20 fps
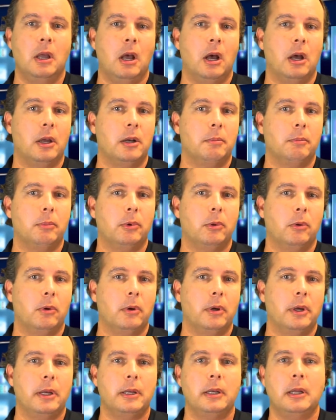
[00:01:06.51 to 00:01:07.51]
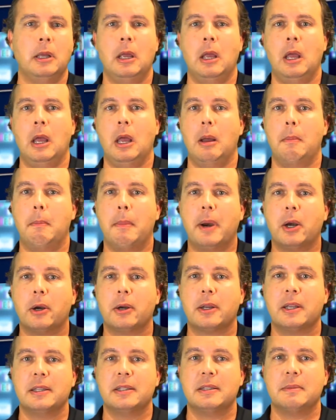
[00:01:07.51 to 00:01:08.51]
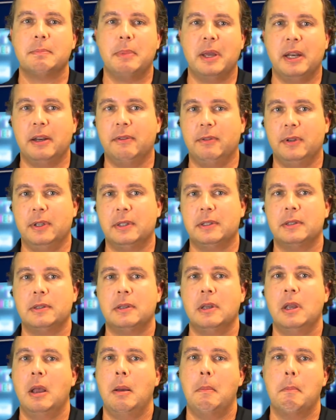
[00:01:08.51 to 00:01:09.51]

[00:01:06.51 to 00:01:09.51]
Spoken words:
unemployed Americans' benefits,